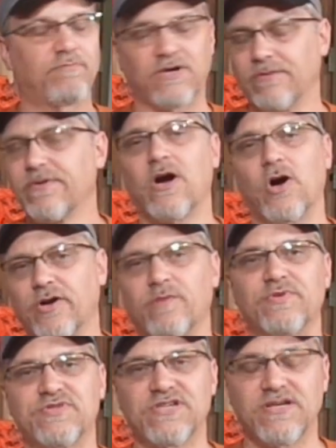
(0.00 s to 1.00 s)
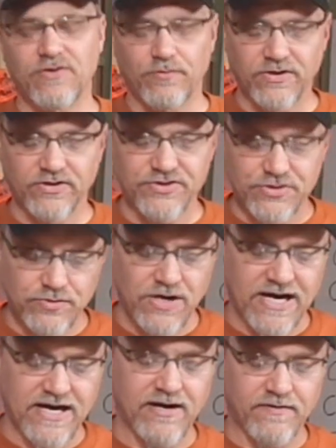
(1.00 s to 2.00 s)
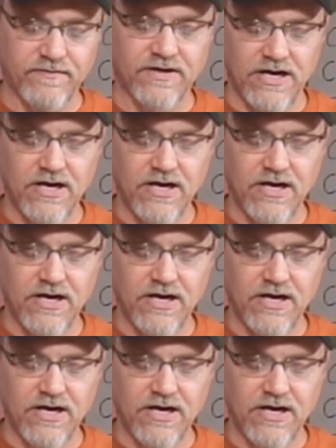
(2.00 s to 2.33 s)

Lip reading: probably 100% of the reels you have,